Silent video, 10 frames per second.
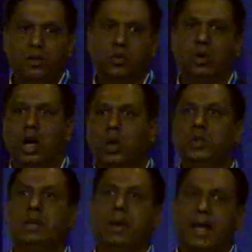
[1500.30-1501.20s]
do, how
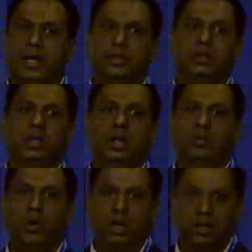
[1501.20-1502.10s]
they manage,
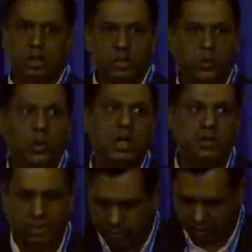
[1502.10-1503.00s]
what are the
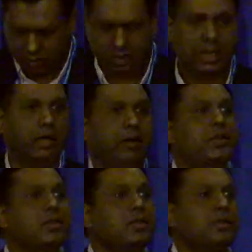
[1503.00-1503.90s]
spoilage risks to their
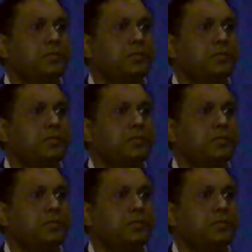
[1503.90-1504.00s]
grains.